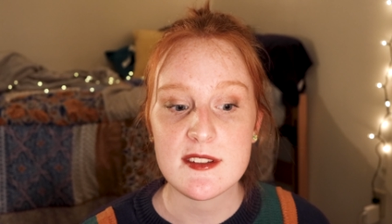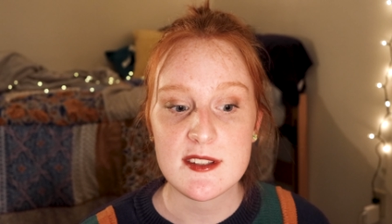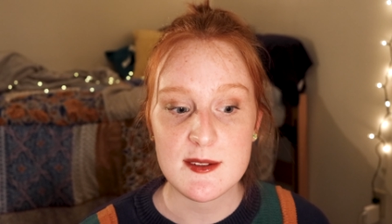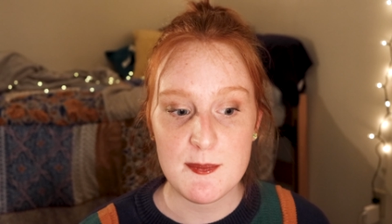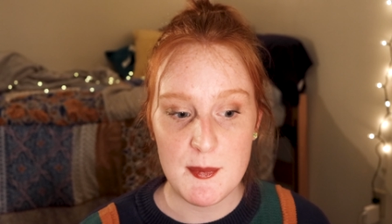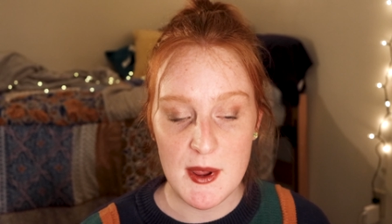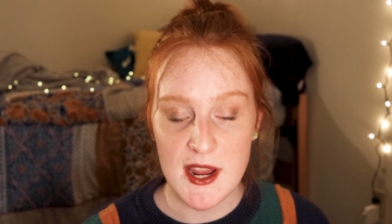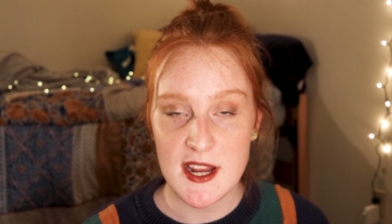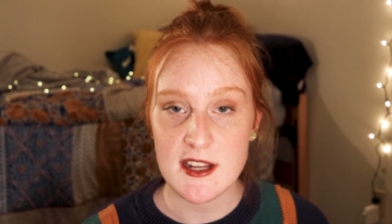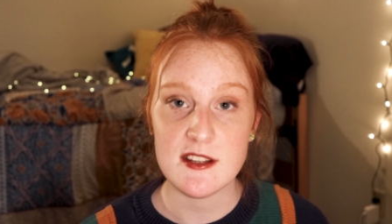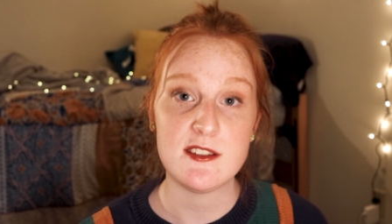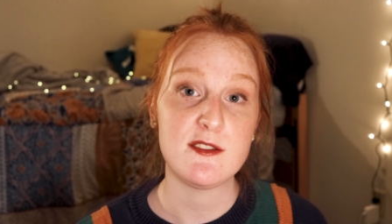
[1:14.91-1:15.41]

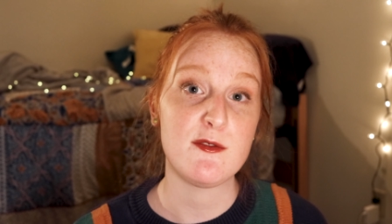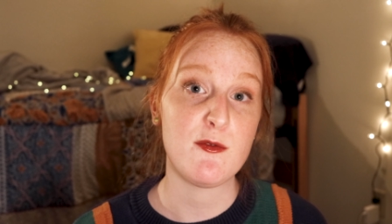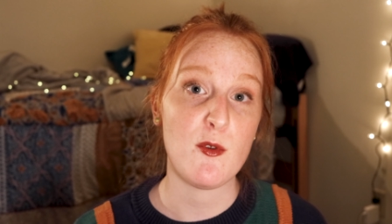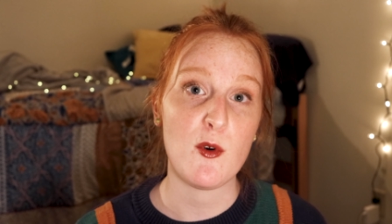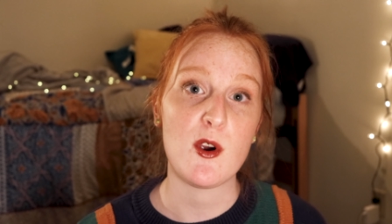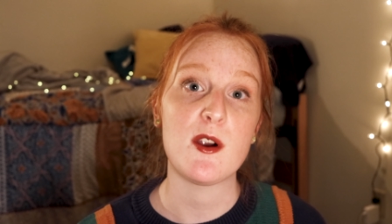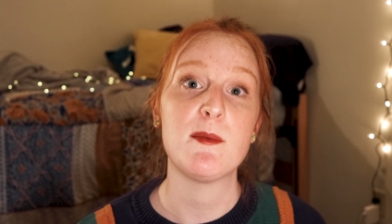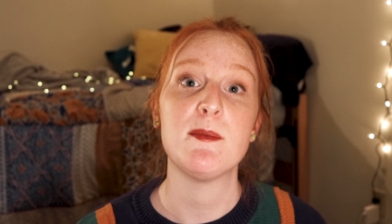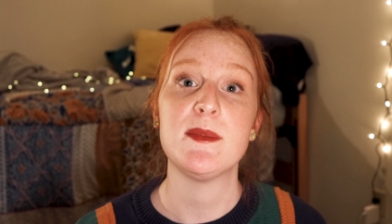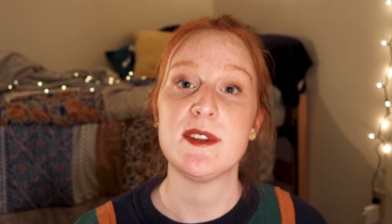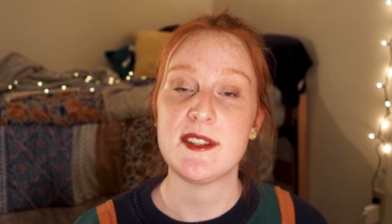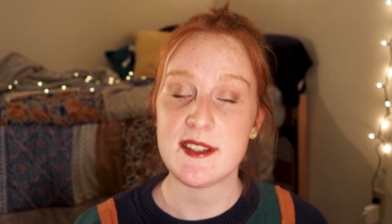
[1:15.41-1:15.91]
space
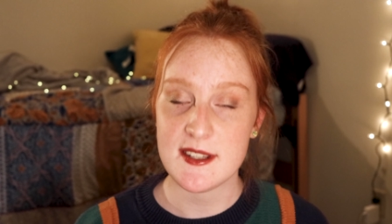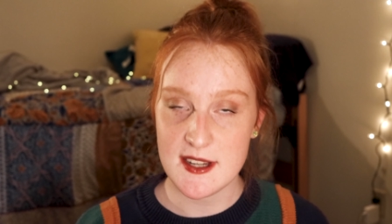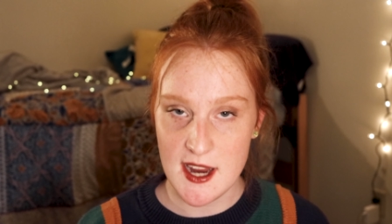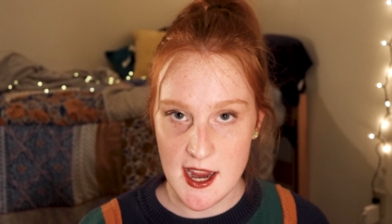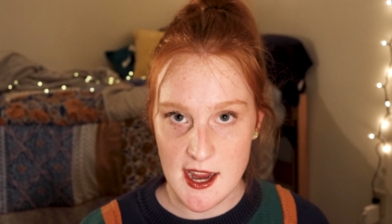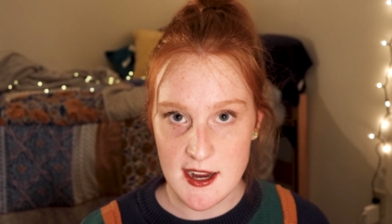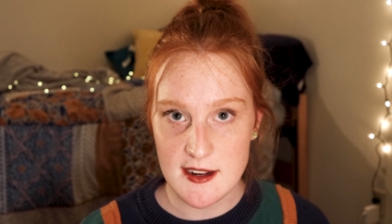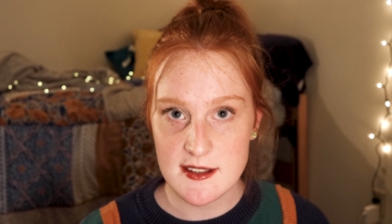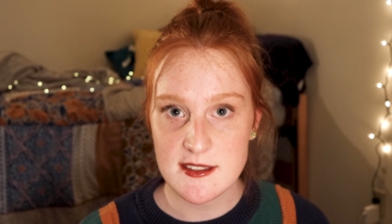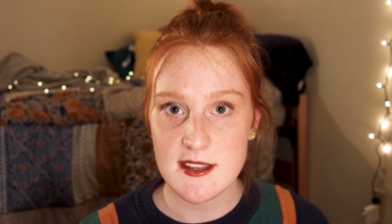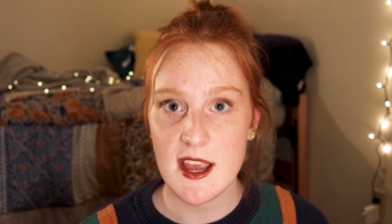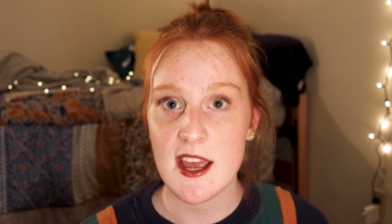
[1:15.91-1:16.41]
for
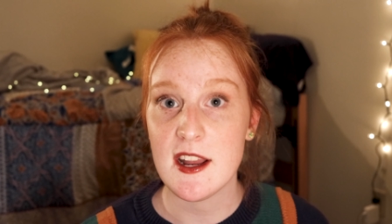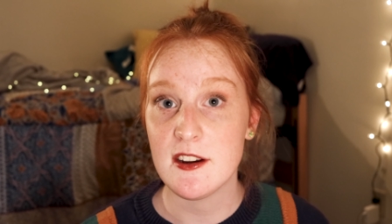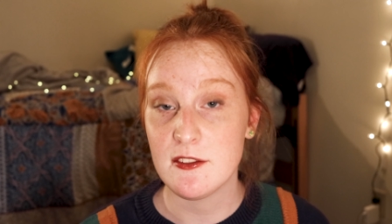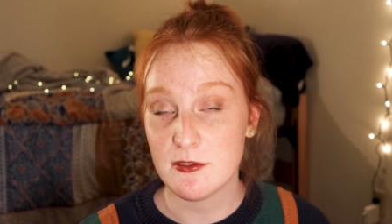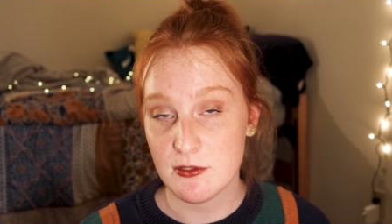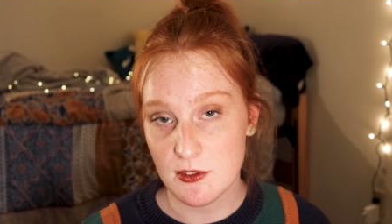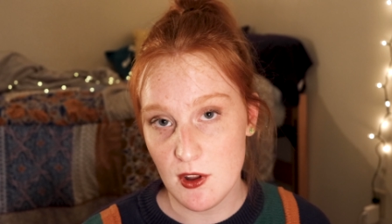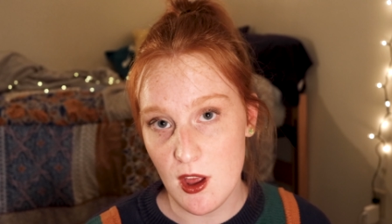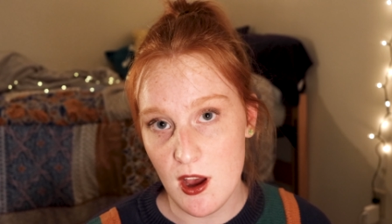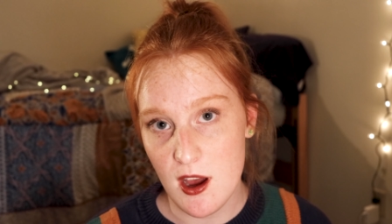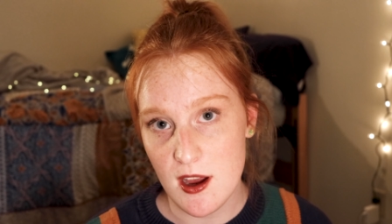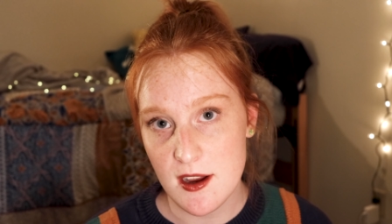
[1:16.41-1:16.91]
mistakes and
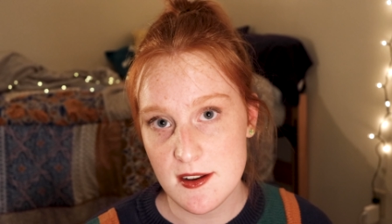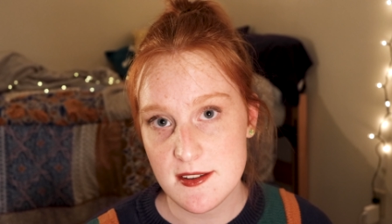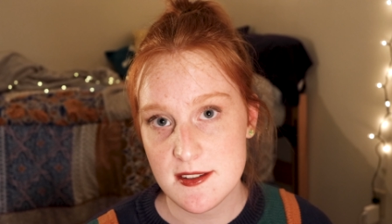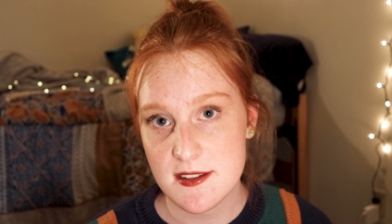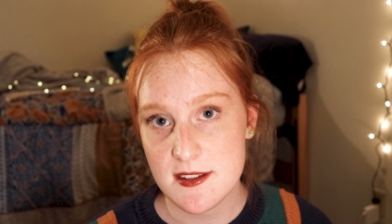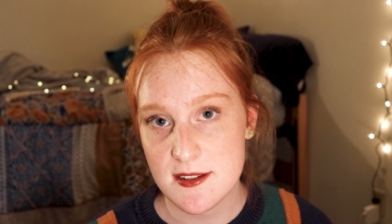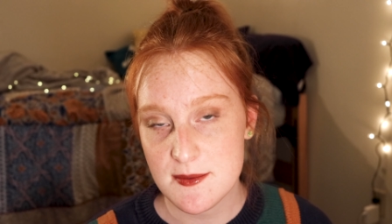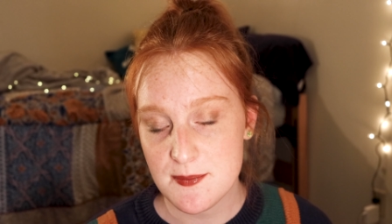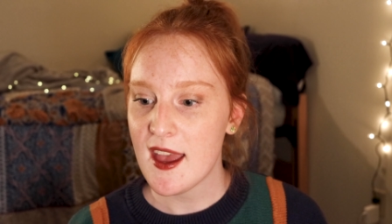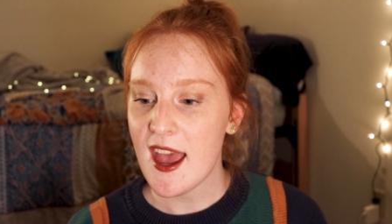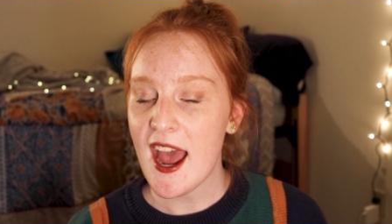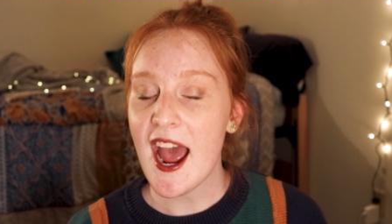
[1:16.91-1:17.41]

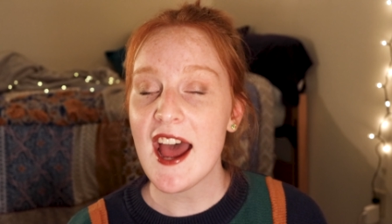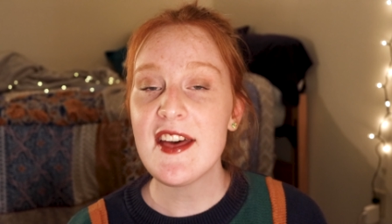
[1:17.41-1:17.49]
flaws.